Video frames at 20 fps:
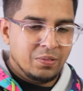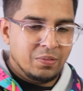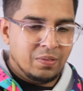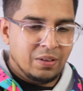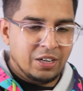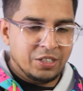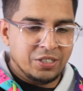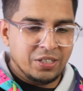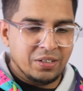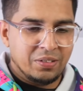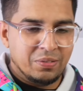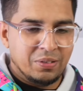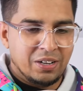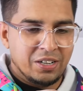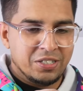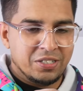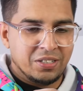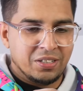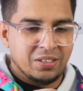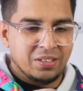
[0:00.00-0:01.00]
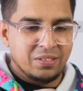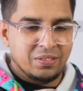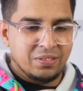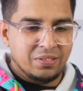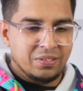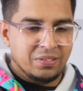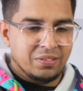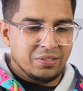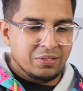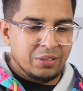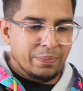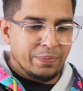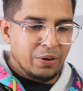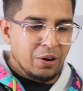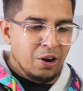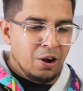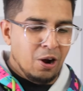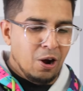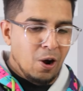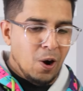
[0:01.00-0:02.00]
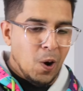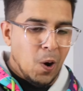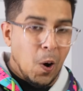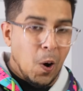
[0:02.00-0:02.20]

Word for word: Watch the watch the cold creeper. Oh!